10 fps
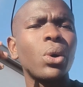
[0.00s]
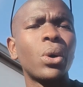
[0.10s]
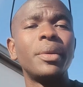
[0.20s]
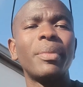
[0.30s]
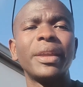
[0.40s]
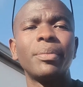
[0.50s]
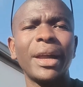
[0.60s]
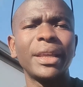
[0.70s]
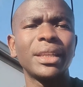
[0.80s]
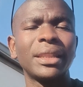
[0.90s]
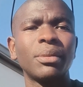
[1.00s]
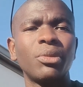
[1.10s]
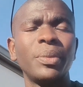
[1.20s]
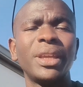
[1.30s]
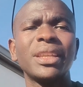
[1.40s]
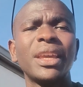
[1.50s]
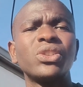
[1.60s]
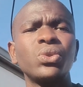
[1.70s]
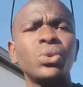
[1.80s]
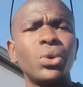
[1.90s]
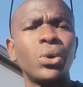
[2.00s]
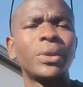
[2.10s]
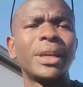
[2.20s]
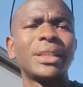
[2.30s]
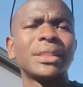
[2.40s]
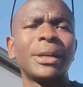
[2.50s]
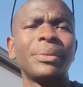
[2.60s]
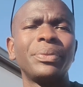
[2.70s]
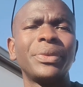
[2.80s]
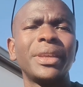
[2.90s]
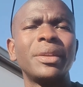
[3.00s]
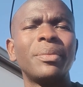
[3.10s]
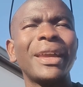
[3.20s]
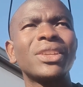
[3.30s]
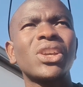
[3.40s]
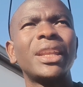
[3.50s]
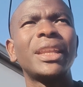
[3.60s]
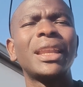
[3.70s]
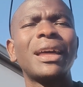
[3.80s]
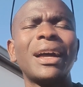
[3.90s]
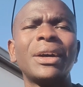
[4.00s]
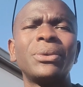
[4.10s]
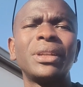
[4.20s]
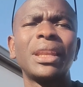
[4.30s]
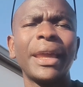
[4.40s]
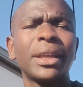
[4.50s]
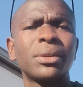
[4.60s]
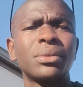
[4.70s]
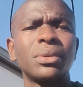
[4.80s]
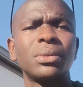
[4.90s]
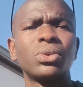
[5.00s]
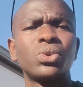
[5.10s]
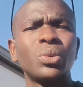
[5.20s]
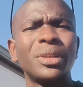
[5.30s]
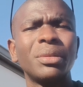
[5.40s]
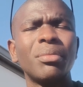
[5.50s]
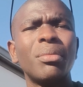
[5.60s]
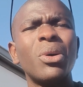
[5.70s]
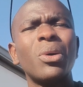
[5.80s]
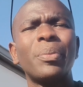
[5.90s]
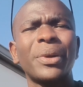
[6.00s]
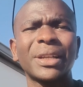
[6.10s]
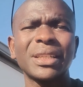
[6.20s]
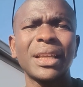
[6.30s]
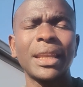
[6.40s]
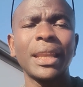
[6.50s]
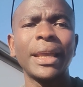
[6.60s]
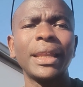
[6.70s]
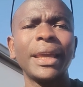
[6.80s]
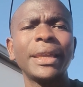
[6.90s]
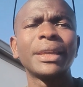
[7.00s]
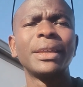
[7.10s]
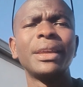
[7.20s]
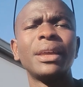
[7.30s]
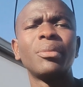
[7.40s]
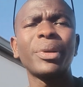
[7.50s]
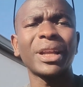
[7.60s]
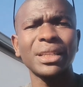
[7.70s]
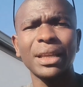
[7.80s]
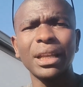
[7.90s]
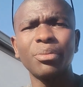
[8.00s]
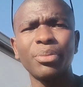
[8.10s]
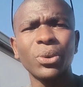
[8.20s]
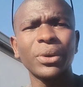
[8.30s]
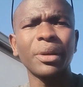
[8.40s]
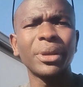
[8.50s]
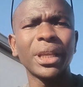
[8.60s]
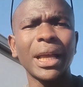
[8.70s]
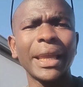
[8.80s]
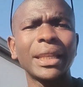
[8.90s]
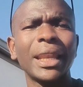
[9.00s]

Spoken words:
on my mind at the moment? As you know that in my channel I would like to be more practical. I like practical programming. I